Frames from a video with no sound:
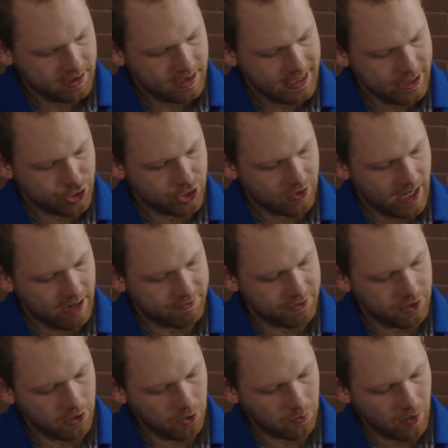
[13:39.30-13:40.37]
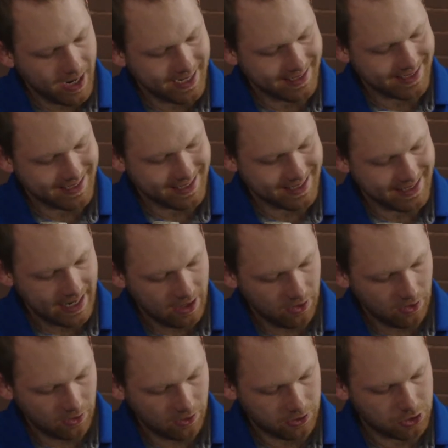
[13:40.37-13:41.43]
he shall have no right to
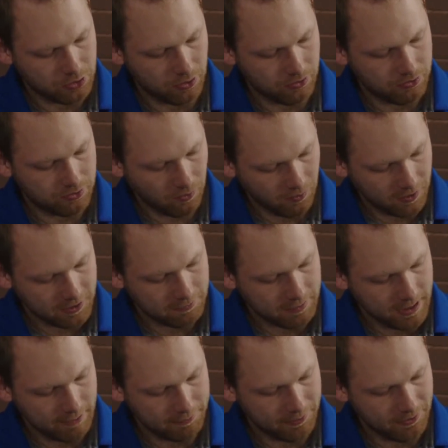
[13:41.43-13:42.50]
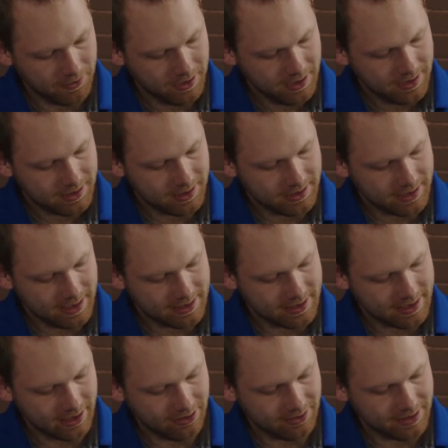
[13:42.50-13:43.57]
sell her to a foreign people, since he has
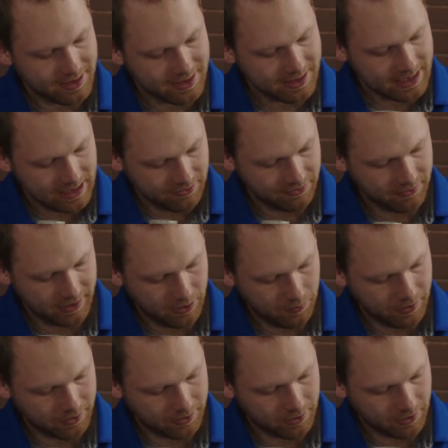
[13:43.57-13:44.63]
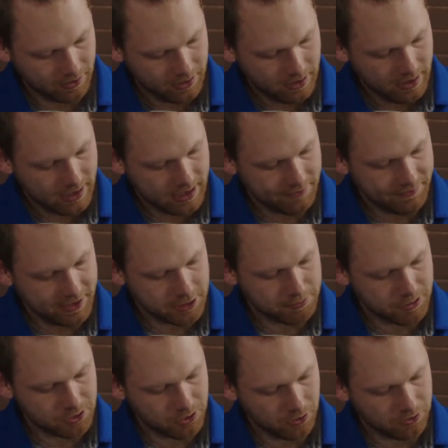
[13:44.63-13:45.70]
dealt deceitfully with her. And if he has
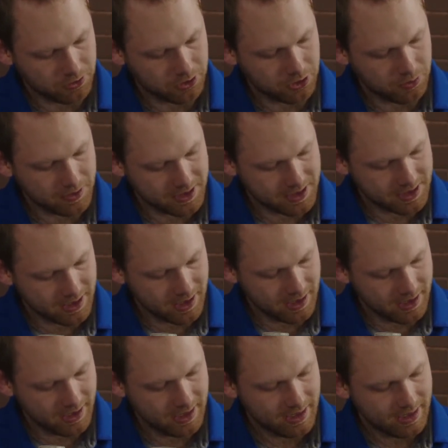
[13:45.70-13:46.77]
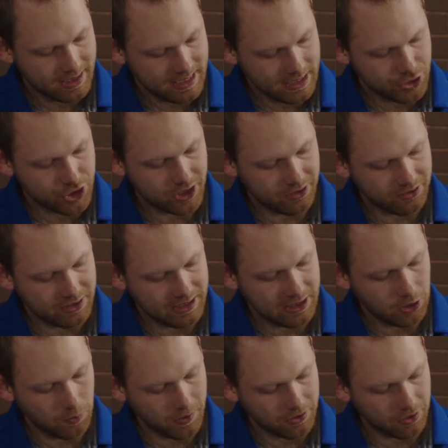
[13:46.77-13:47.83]
betrothed her to his son, he shall
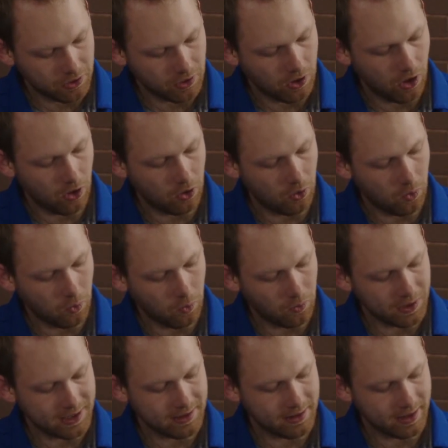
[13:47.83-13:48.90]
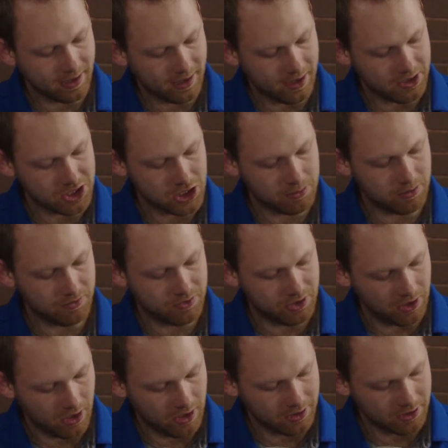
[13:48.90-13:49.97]
deal with her according to the custom of
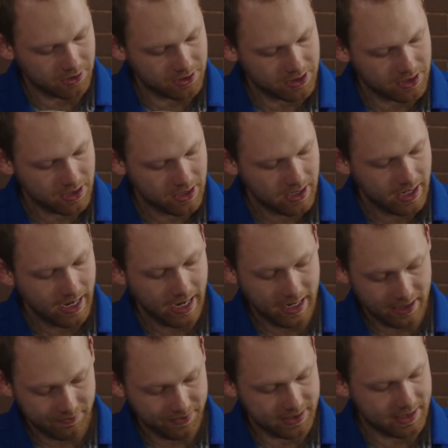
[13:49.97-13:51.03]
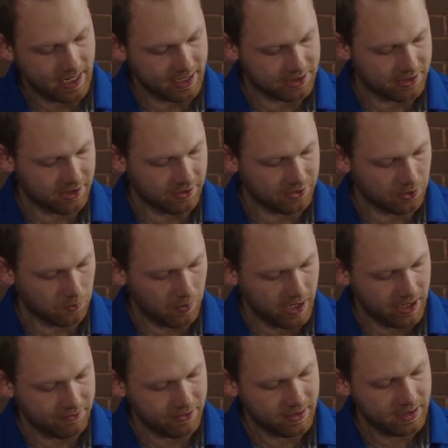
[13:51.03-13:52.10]
daughters. And if he takes another
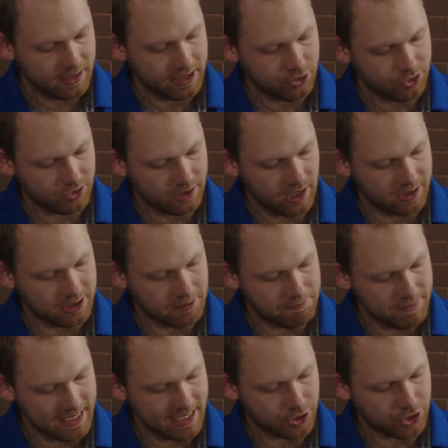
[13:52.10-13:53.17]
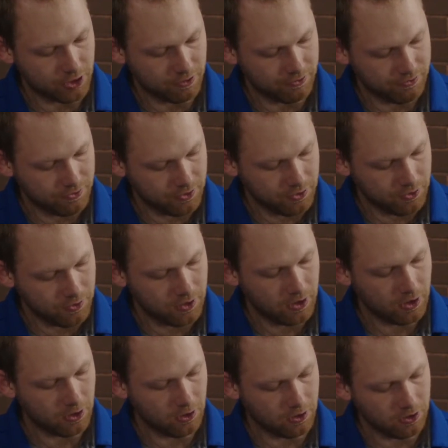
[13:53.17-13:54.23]
wife, he shall not diminish her food,
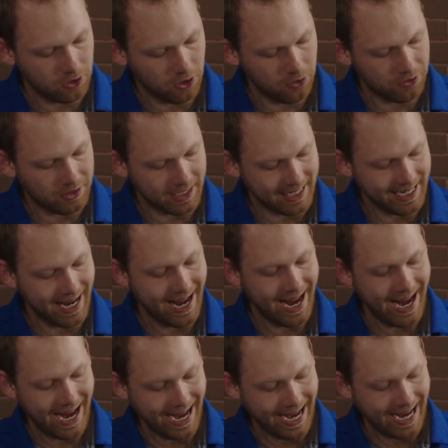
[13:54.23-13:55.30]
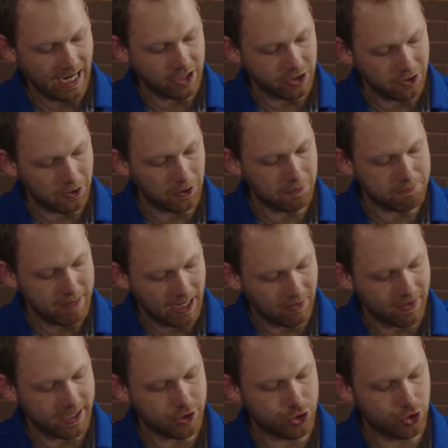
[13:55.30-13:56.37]
her clothing, and her
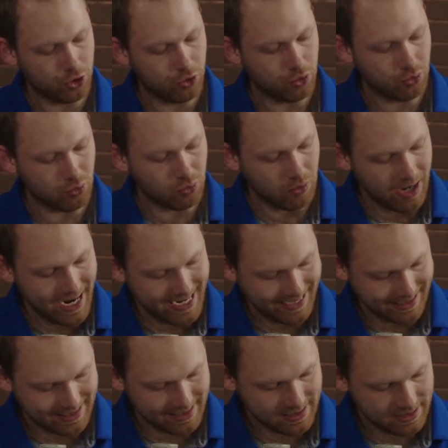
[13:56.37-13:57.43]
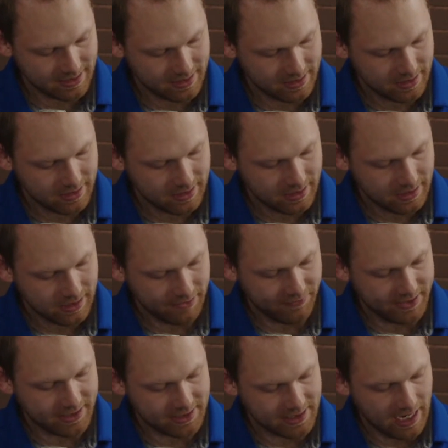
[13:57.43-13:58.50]
marriage rights. If
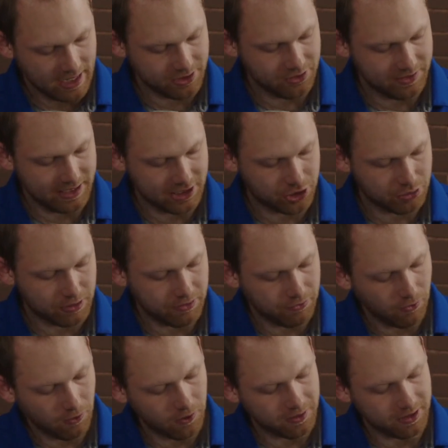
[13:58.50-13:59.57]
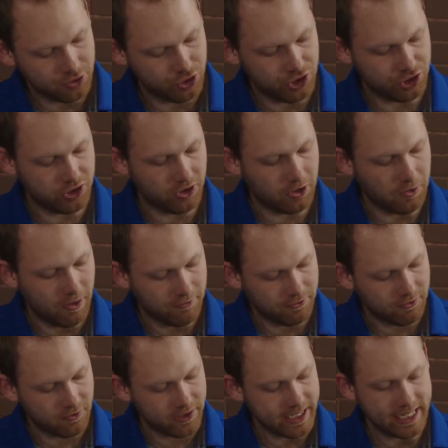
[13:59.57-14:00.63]
he does not do these 3/4, then she shall go out
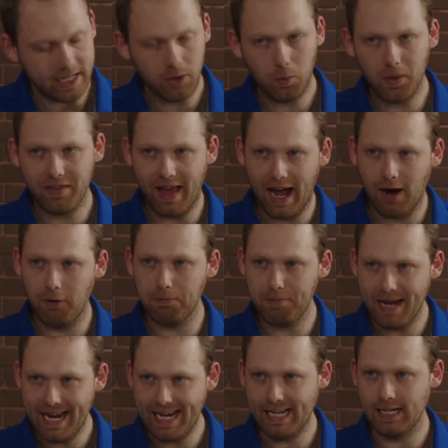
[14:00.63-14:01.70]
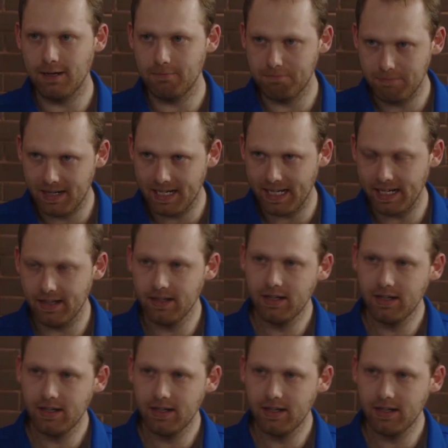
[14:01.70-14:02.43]
free without paying money.